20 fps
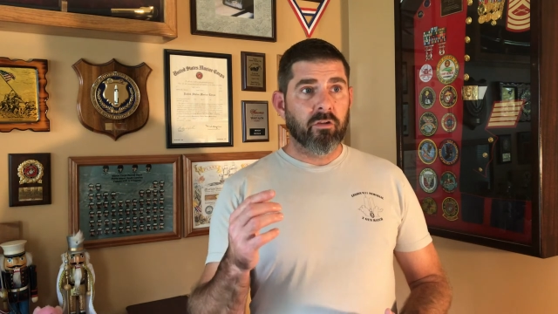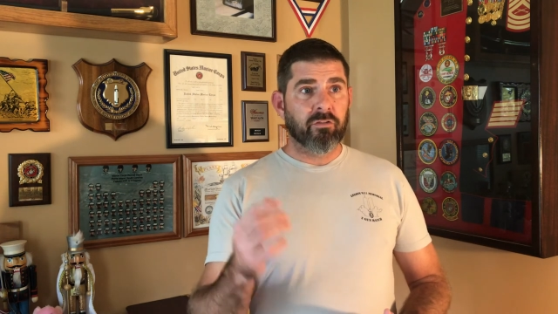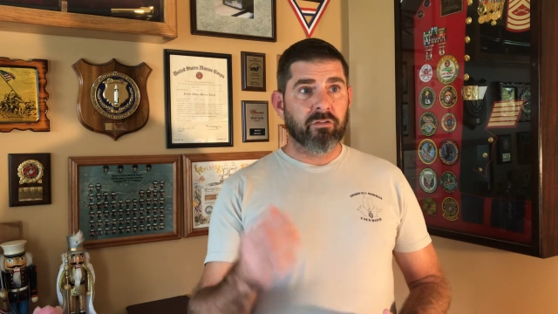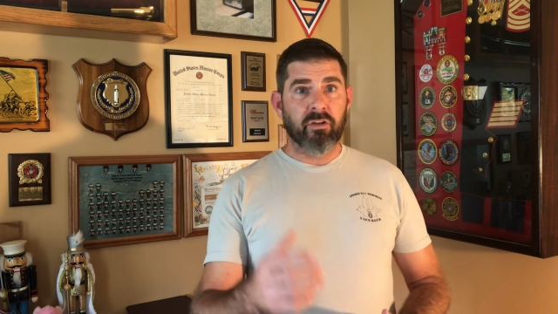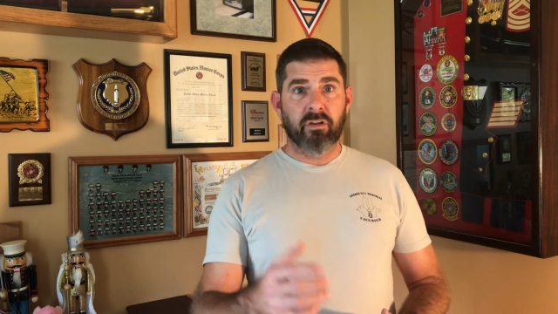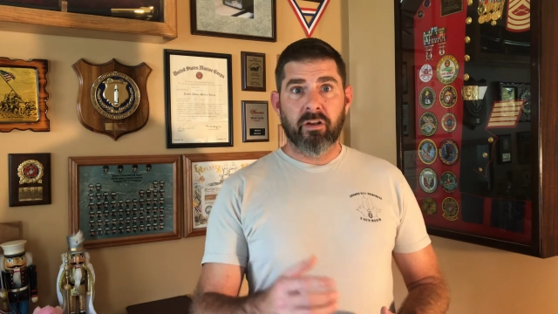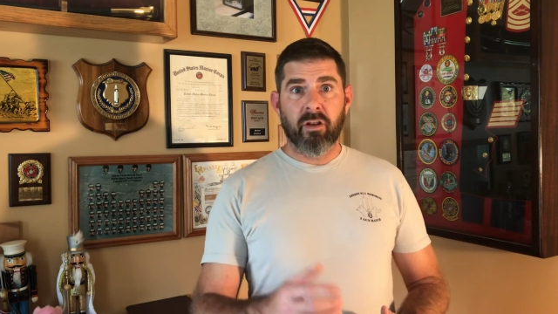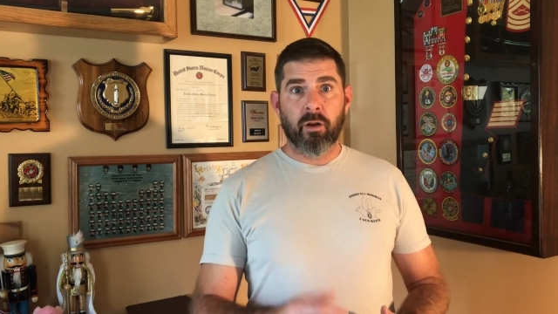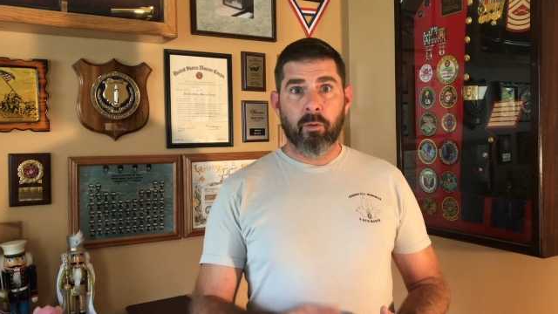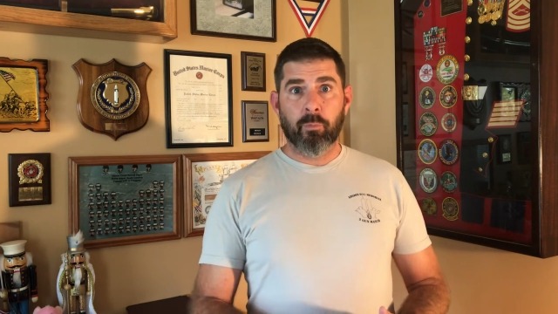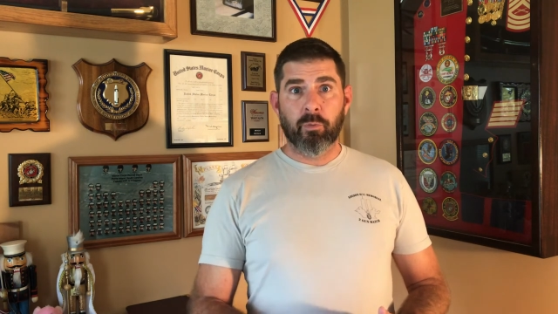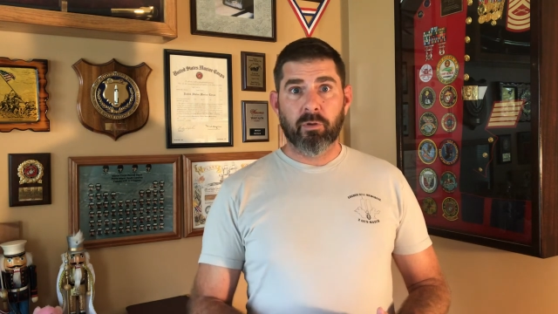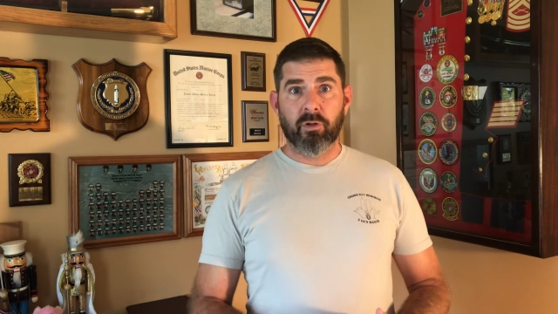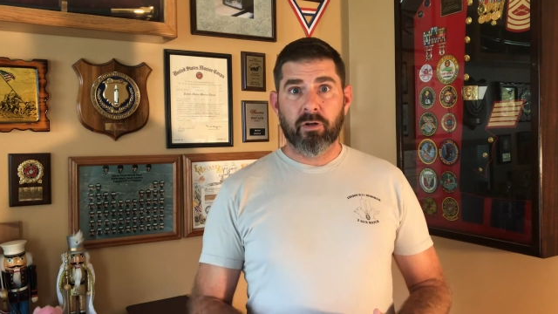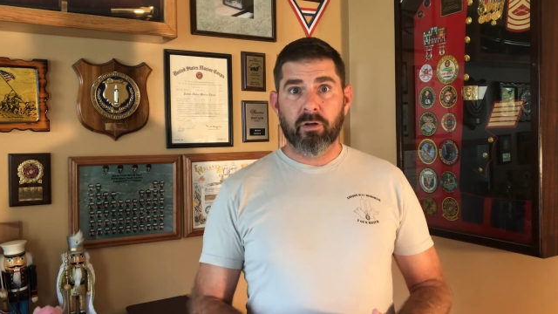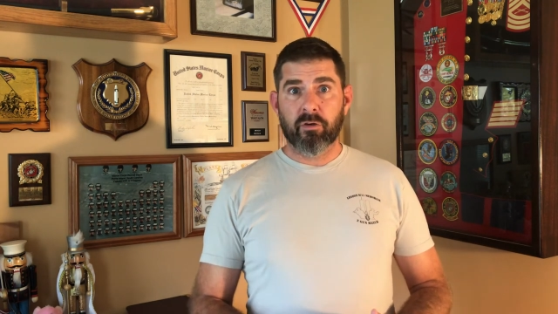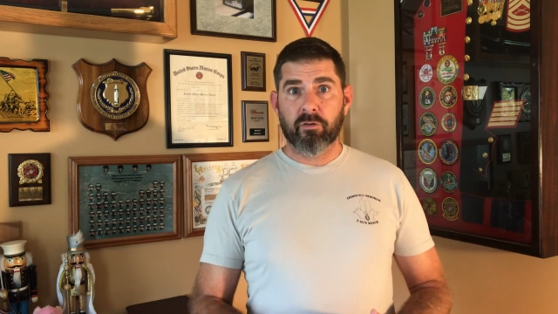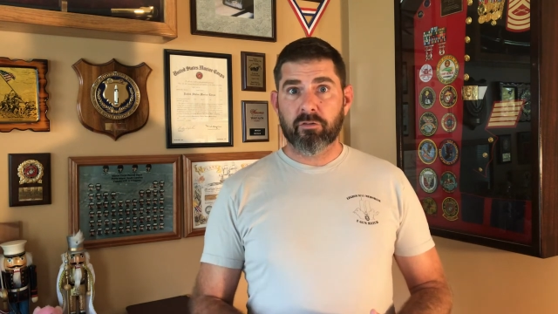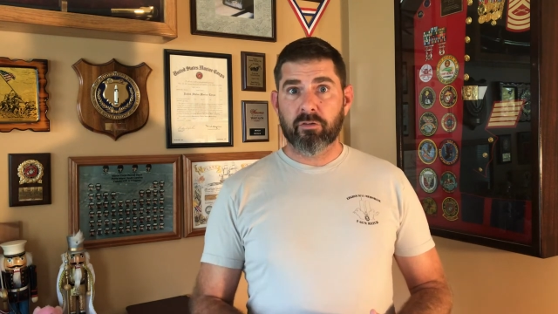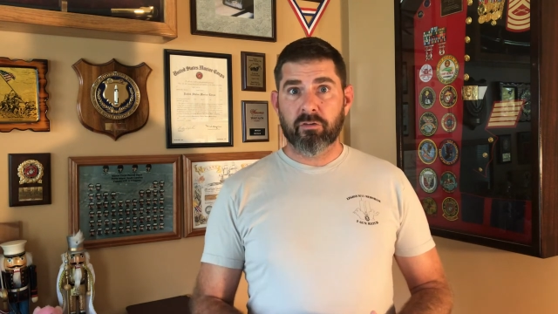sitting in a
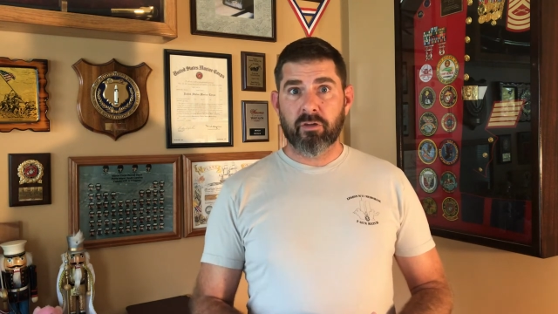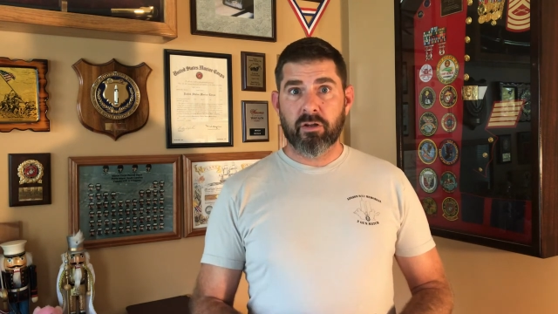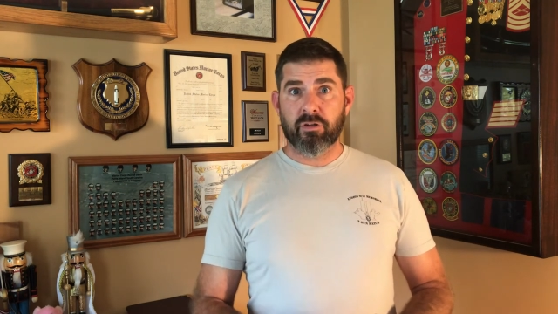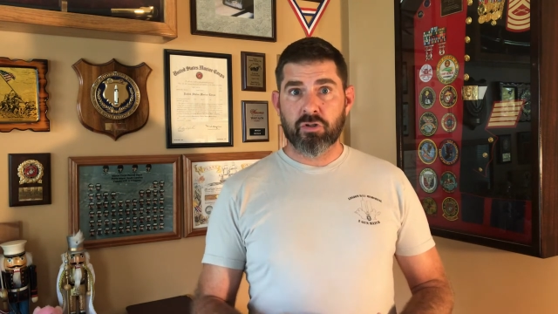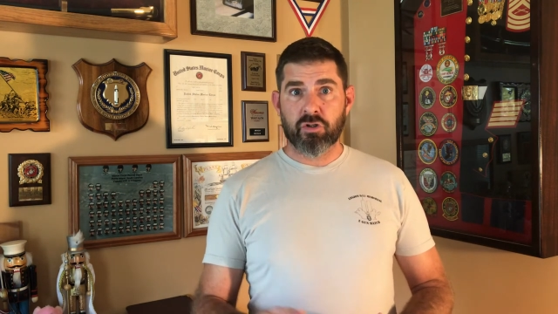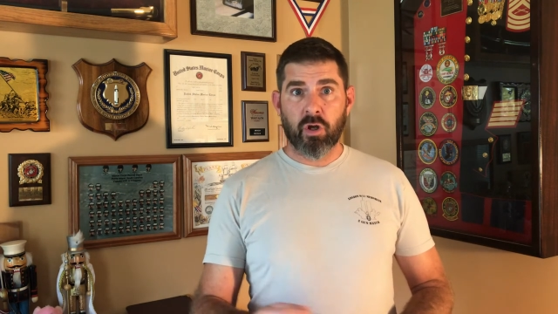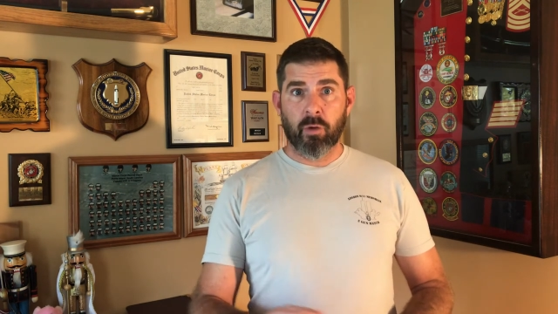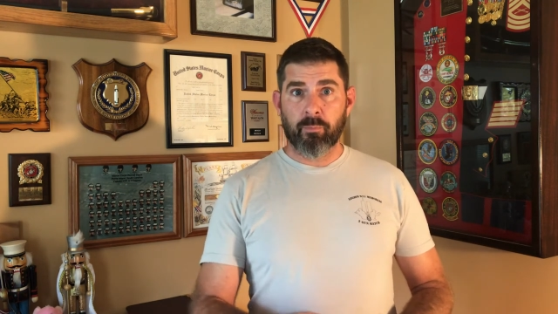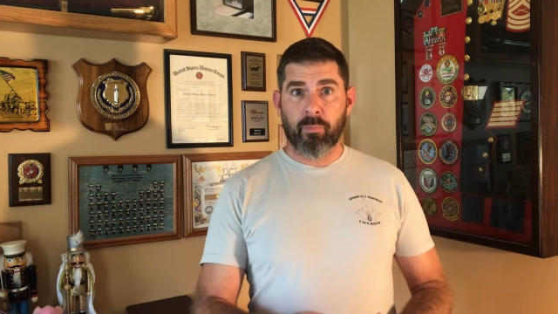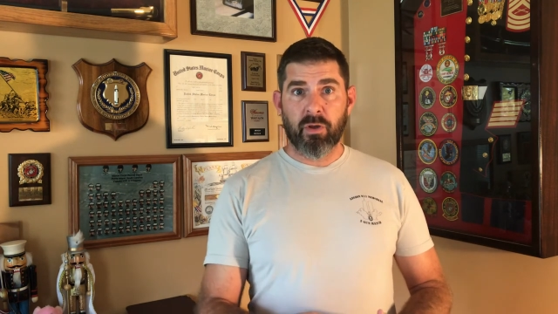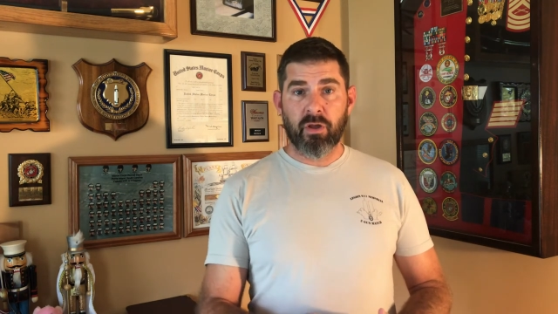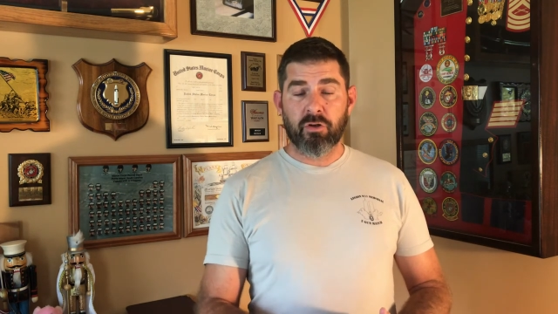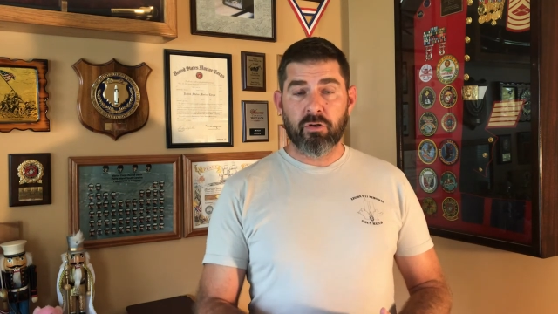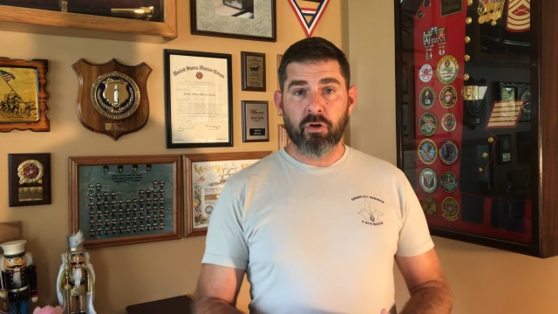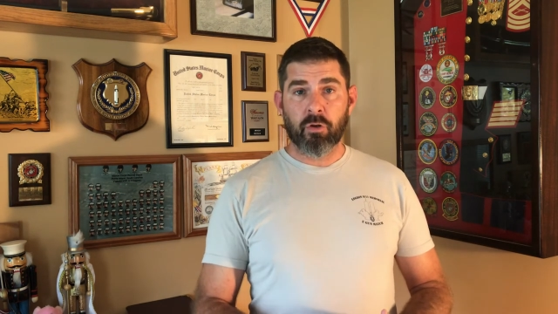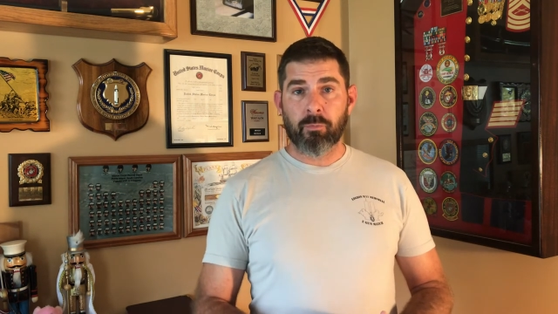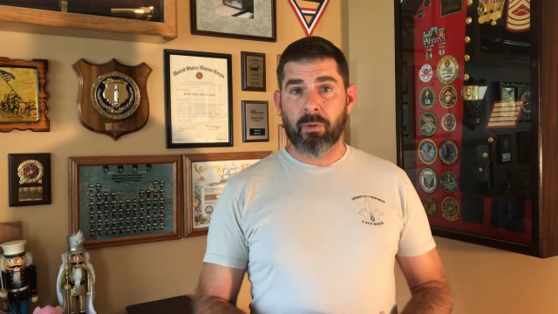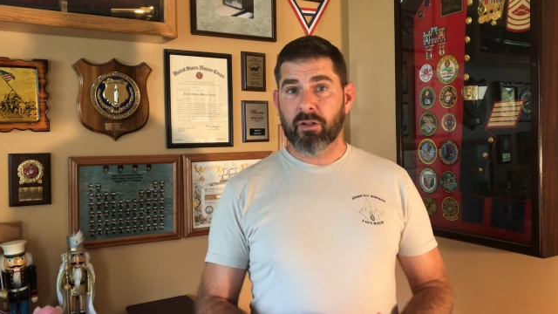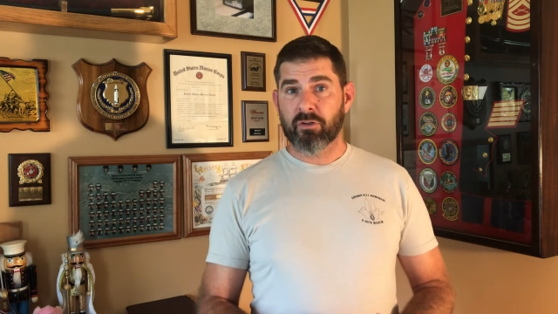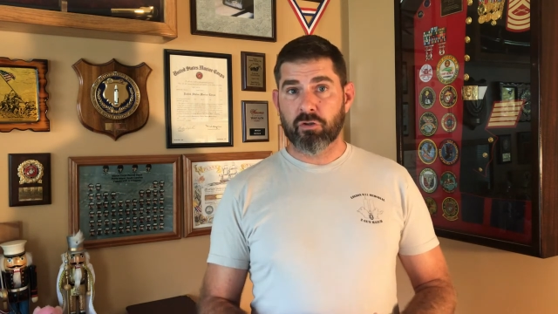Polaris and then jump in,
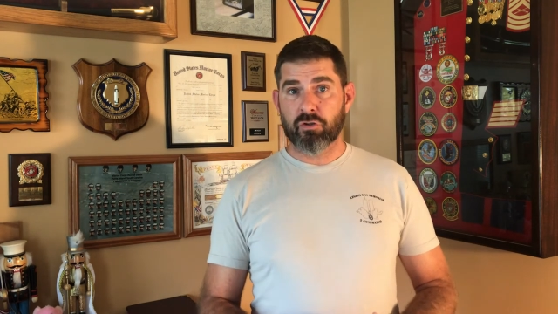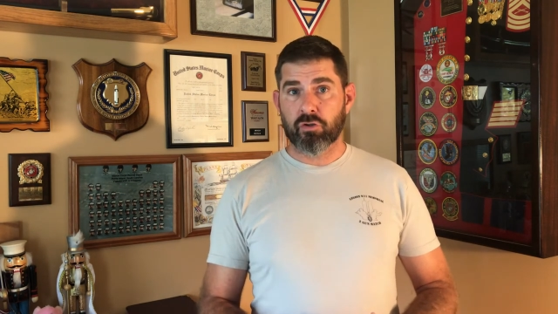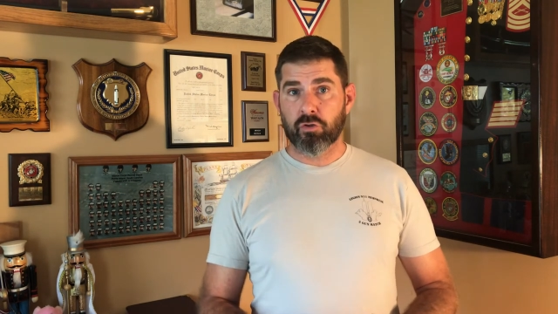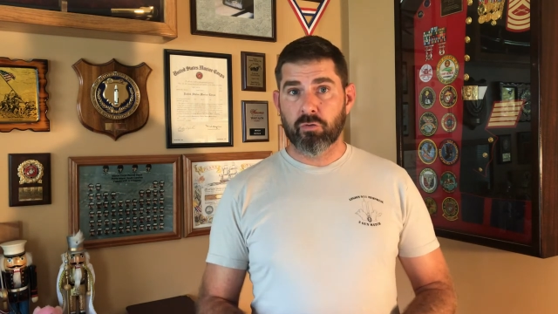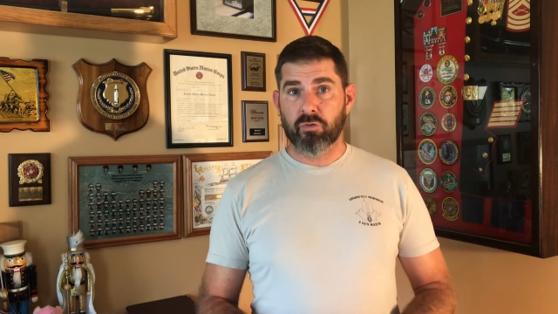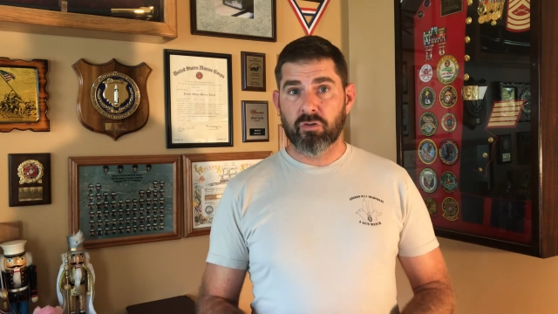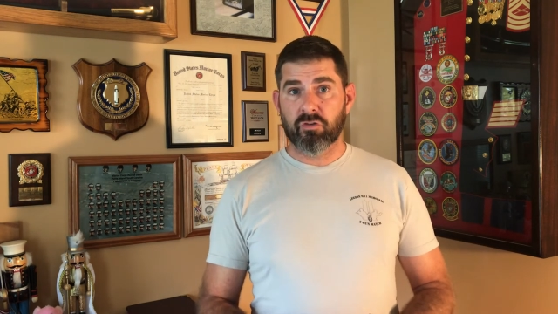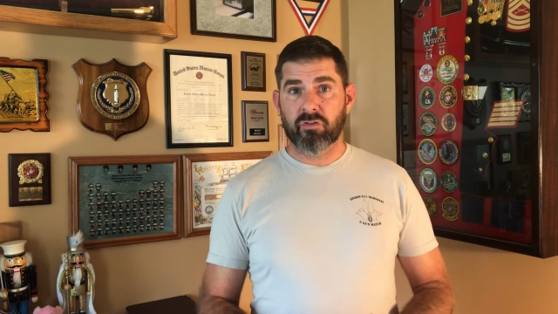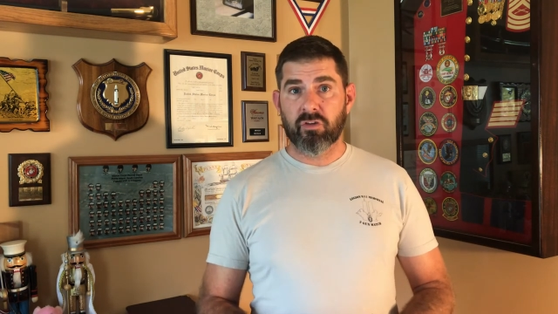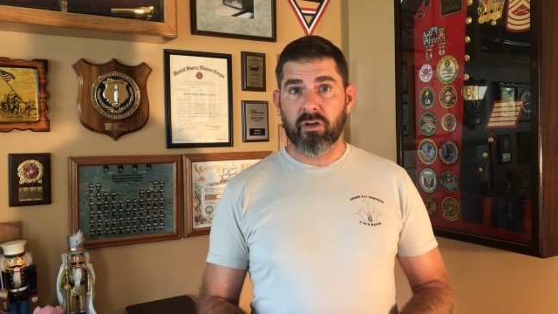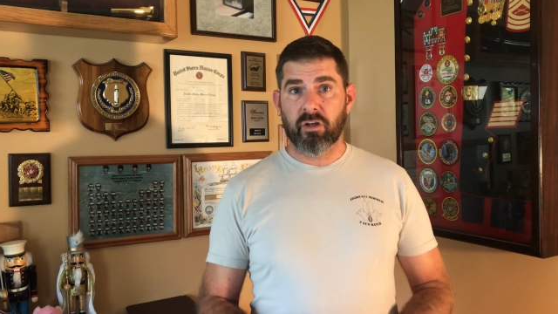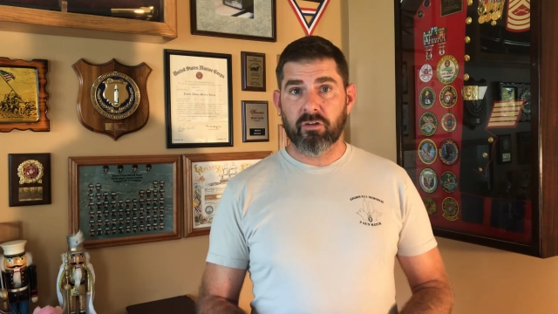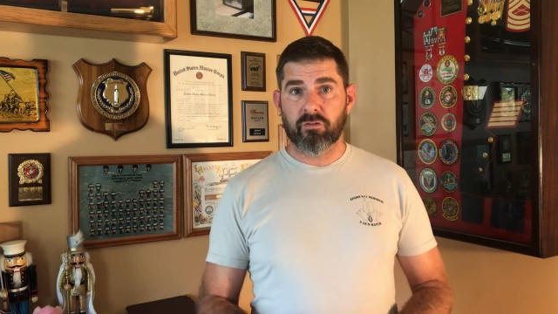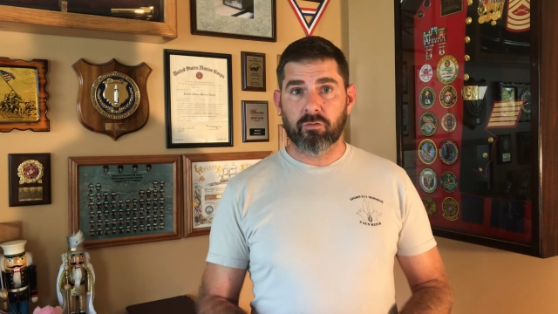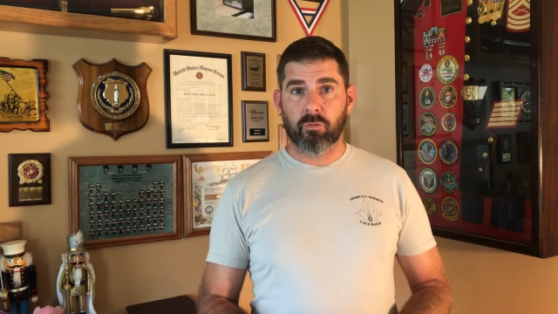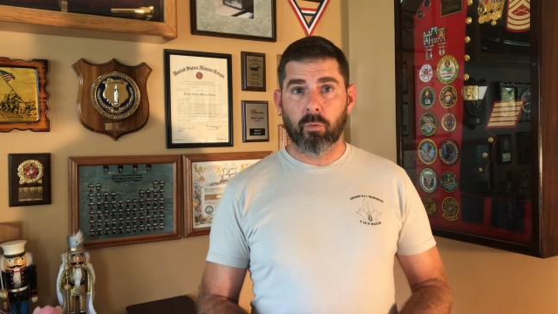you're about to shoot the stage.